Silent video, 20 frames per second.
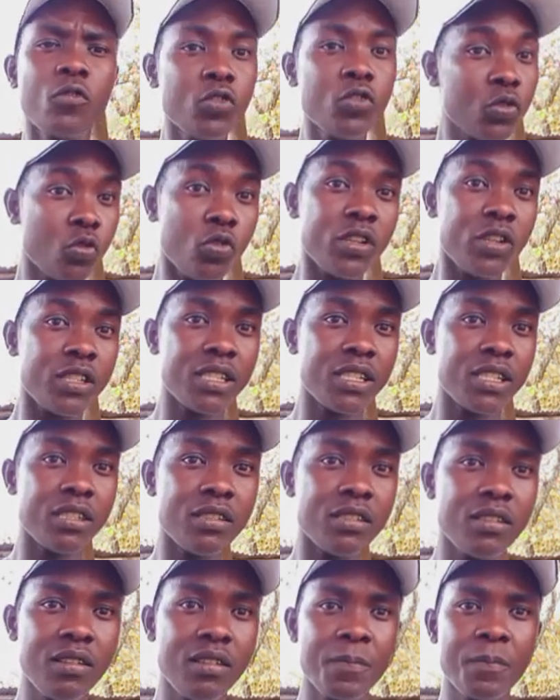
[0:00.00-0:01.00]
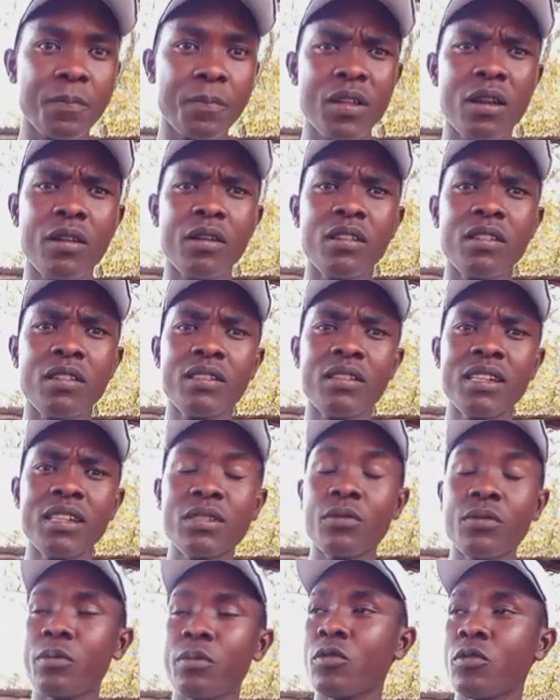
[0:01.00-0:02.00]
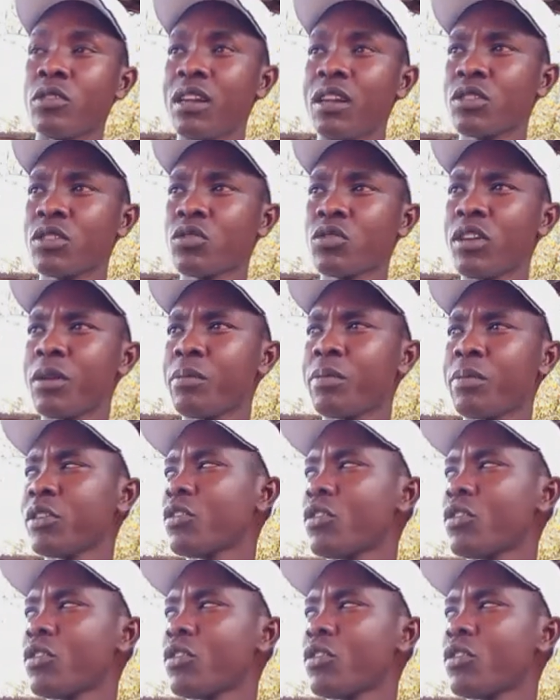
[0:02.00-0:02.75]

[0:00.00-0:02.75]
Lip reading: quality. that is that is whereby you are